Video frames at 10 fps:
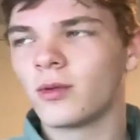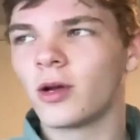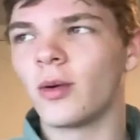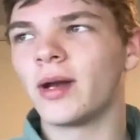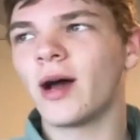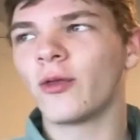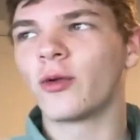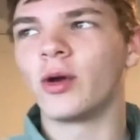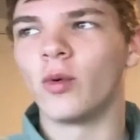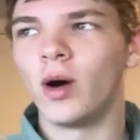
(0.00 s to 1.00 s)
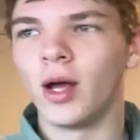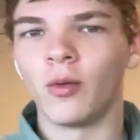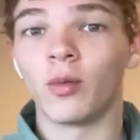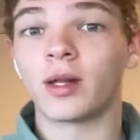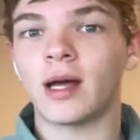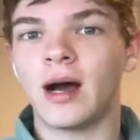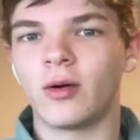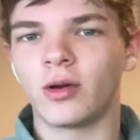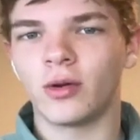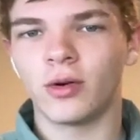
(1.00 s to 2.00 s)
going down three to one
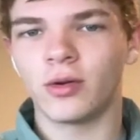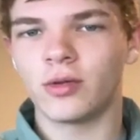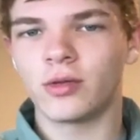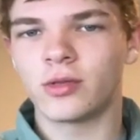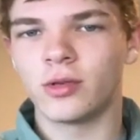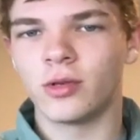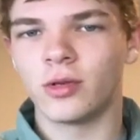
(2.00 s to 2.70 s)
without your uh,